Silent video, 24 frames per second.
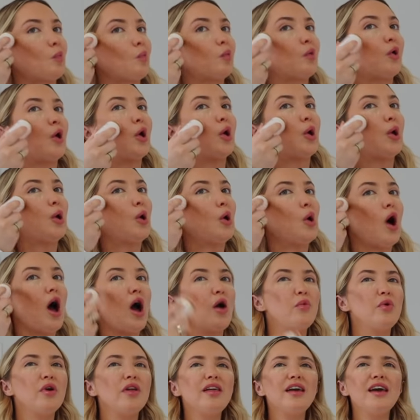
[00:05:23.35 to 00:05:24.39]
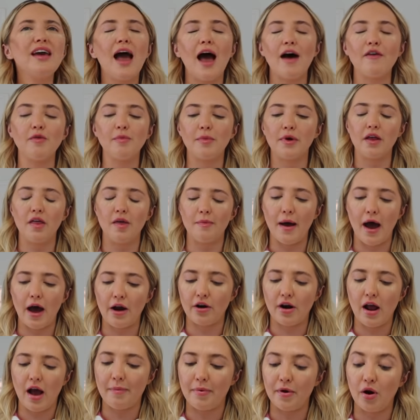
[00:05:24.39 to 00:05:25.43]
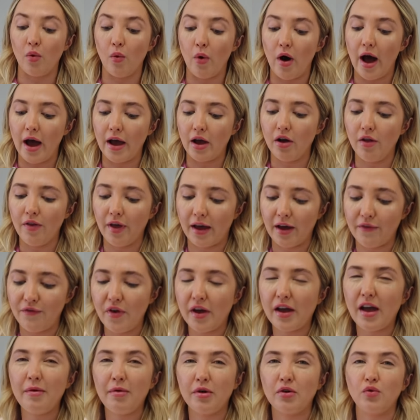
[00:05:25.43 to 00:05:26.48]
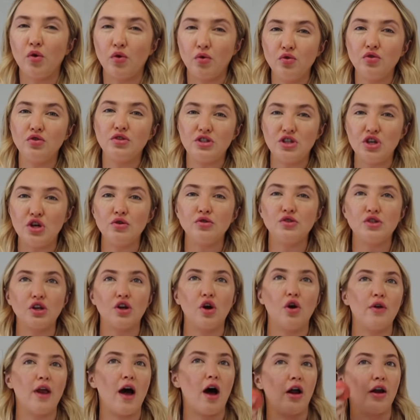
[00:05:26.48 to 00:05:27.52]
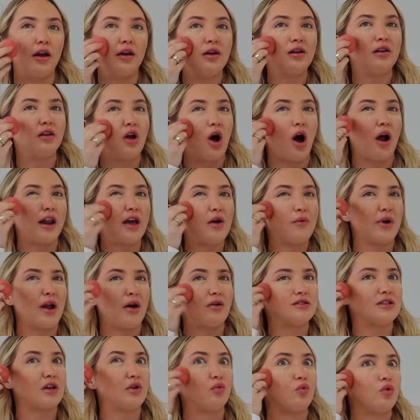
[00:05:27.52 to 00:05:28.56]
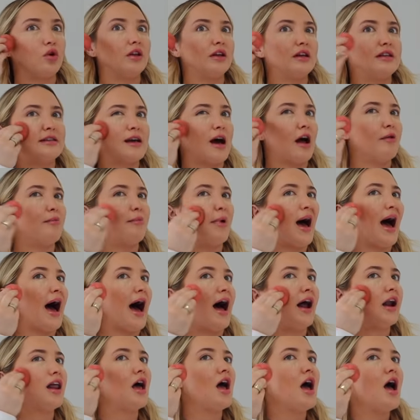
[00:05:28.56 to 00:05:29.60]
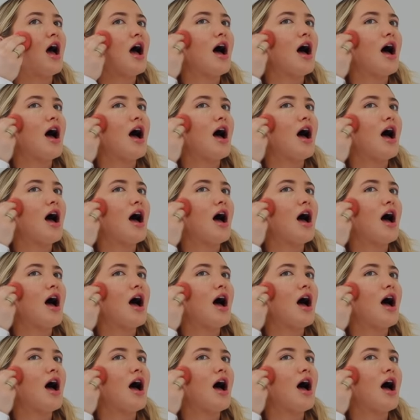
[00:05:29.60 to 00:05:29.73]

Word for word: Like, I really haven't been on the pattern app in a while. Like, I feel like I used to go down on it when I was like really down bad